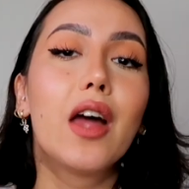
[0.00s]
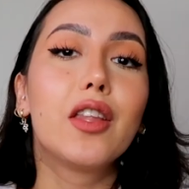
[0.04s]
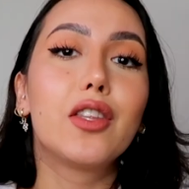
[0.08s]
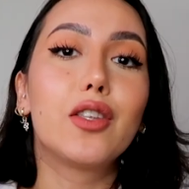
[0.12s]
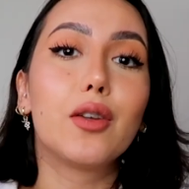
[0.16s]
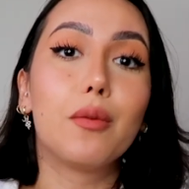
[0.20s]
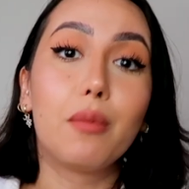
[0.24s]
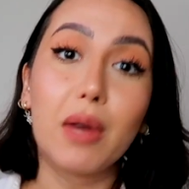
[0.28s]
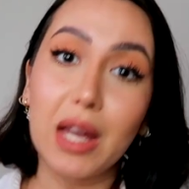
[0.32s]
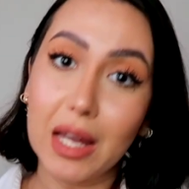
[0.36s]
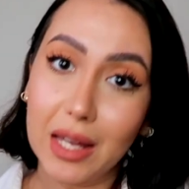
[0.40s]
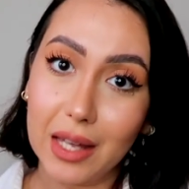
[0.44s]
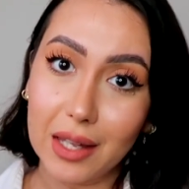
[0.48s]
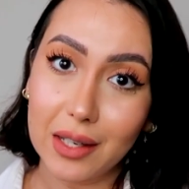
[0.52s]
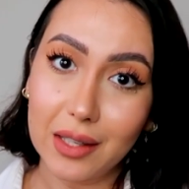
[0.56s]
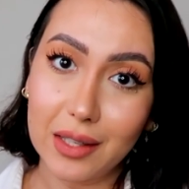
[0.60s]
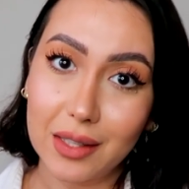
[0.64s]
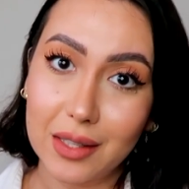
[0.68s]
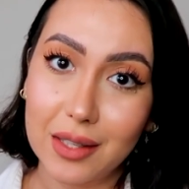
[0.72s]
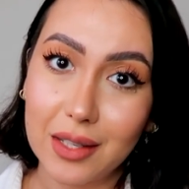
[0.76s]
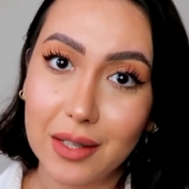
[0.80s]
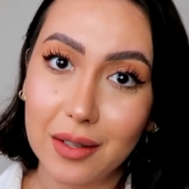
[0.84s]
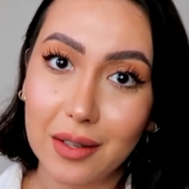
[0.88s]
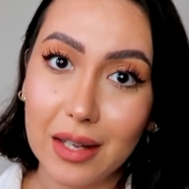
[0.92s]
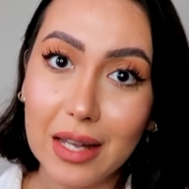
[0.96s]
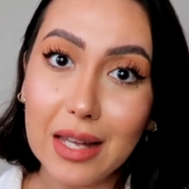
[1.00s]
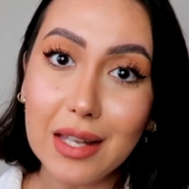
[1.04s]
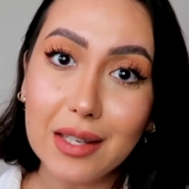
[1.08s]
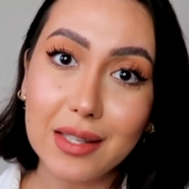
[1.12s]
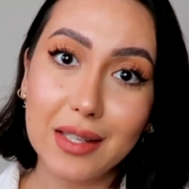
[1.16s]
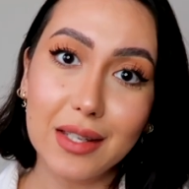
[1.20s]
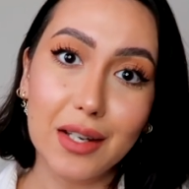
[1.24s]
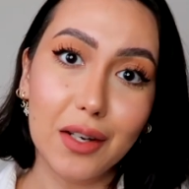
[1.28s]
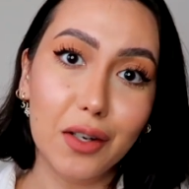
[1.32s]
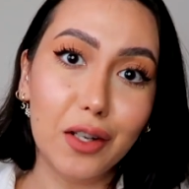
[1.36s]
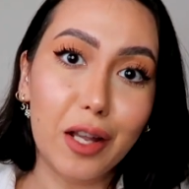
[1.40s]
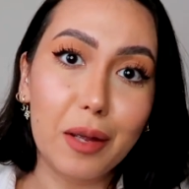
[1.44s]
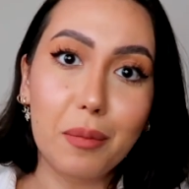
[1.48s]
To make it
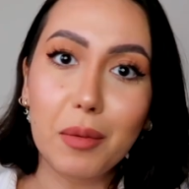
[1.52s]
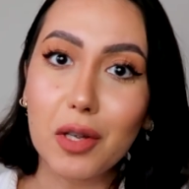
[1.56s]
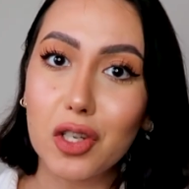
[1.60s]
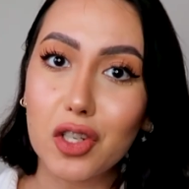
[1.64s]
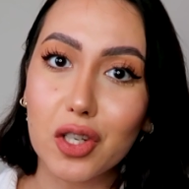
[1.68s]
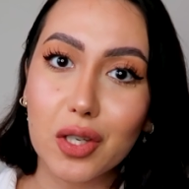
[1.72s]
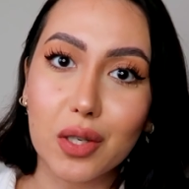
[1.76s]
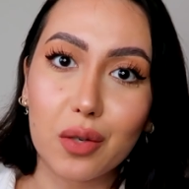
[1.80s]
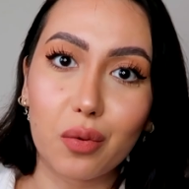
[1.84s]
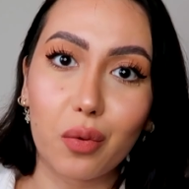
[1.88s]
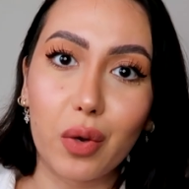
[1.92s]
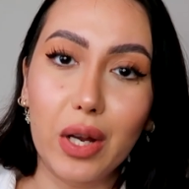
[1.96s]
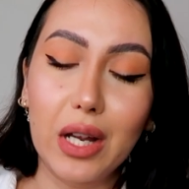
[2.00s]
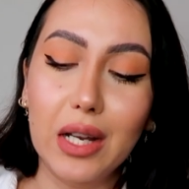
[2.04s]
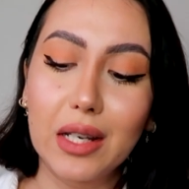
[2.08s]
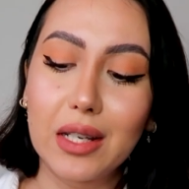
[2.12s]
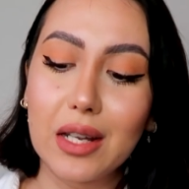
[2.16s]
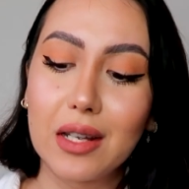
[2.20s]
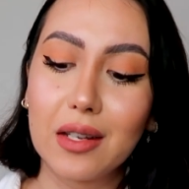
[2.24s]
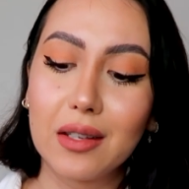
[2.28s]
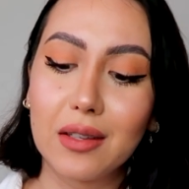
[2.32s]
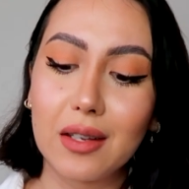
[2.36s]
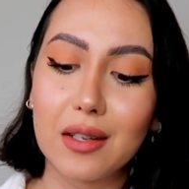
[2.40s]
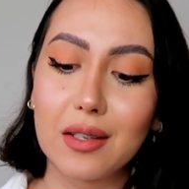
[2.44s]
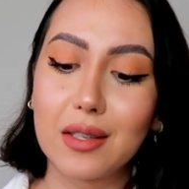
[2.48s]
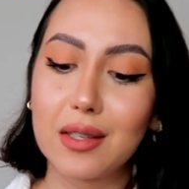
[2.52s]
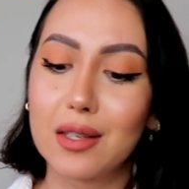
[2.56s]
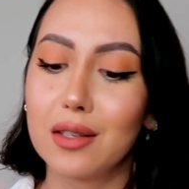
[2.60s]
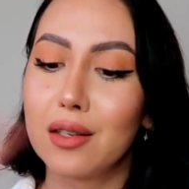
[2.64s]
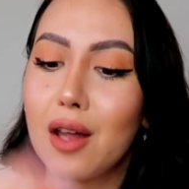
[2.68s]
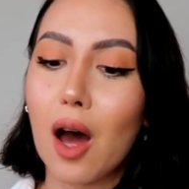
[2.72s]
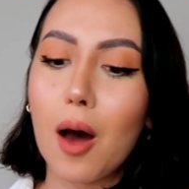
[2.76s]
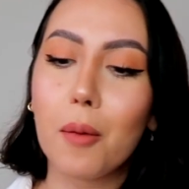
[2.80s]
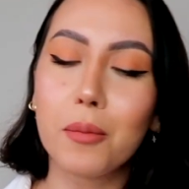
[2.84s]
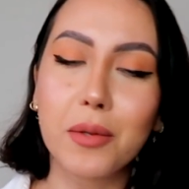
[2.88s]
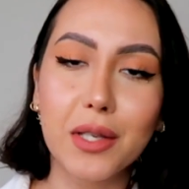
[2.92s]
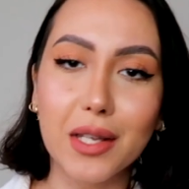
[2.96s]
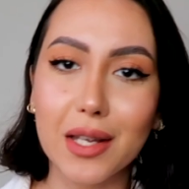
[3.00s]
easier, let me just read the
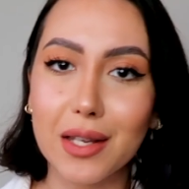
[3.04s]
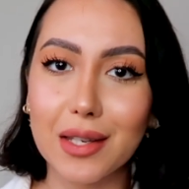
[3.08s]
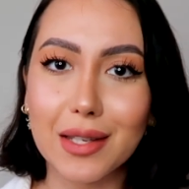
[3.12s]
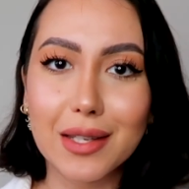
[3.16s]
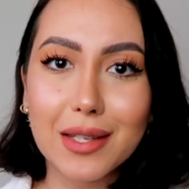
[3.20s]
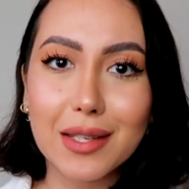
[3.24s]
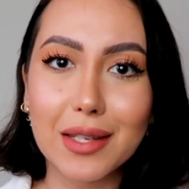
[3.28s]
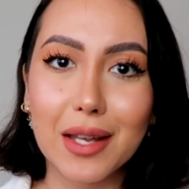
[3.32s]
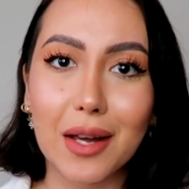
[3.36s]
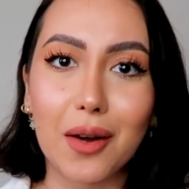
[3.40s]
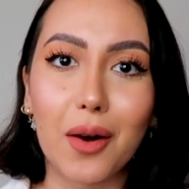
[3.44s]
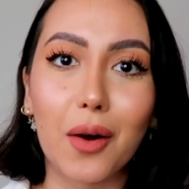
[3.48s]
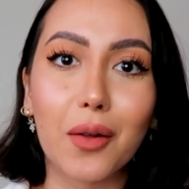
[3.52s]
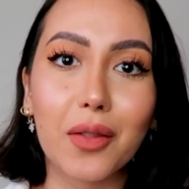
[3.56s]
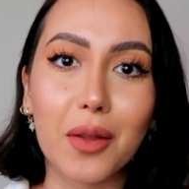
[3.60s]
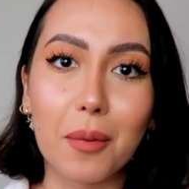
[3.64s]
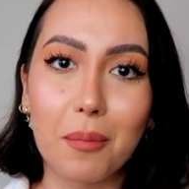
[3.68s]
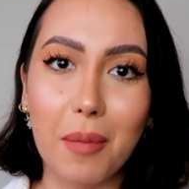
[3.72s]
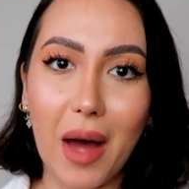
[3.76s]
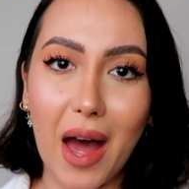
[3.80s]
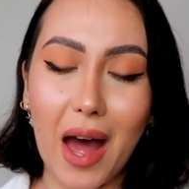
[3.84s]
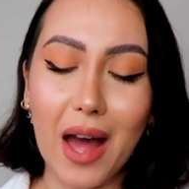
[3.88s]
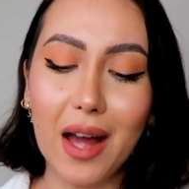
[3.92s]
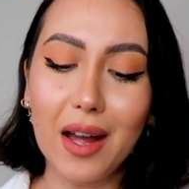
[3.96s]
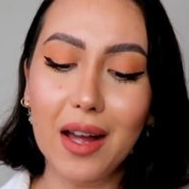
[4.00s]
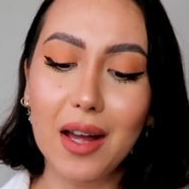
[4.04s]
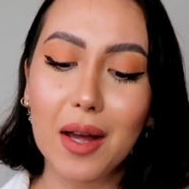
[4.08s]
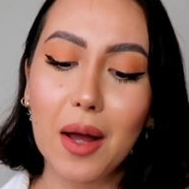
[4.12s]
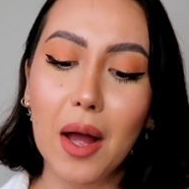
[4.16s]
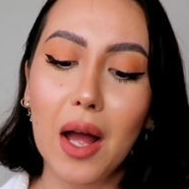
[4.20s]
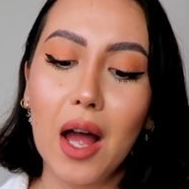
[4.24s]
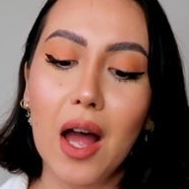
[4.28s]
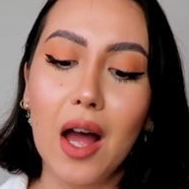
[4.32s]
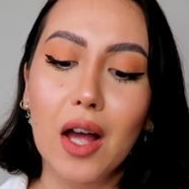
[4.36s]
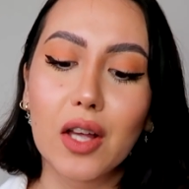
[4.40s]
synopsis on the back.